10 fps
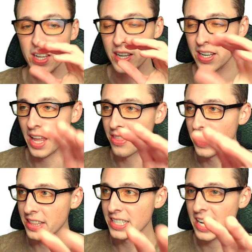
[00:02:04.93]
And I
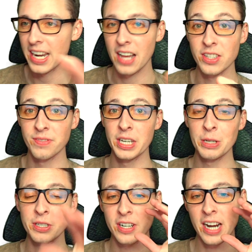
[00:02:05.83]
think that's kind of how this
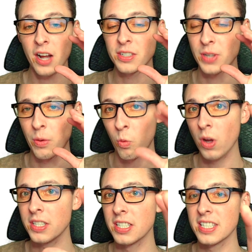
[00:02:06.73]
video started out. So I
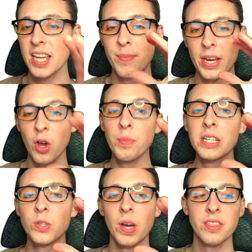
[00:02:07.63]
want to stay, by no
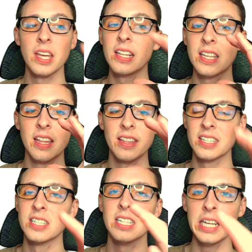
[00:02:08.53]
means do I think
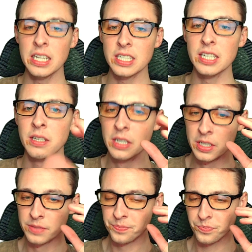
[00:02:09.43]
this is easy.
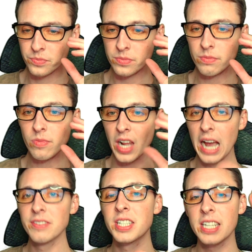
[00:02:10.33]

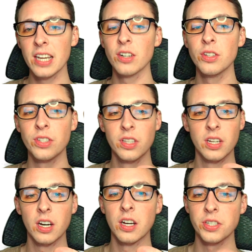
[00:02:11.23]
I've scaled
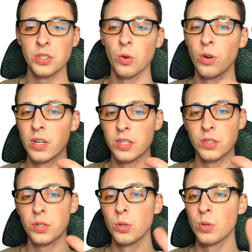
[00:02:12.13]
a store
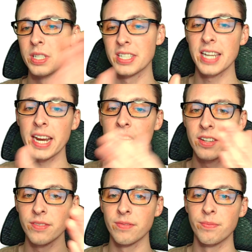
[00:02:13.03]
to
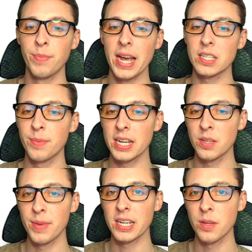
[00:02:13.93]
consecutive back-to-back
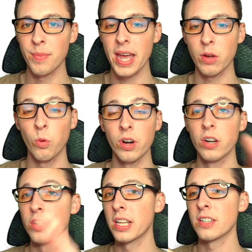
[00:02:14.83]

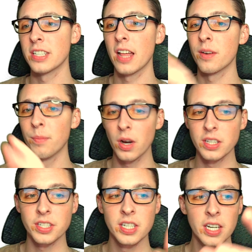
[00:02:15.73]
$100,000
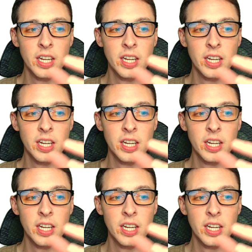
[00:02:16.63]
months.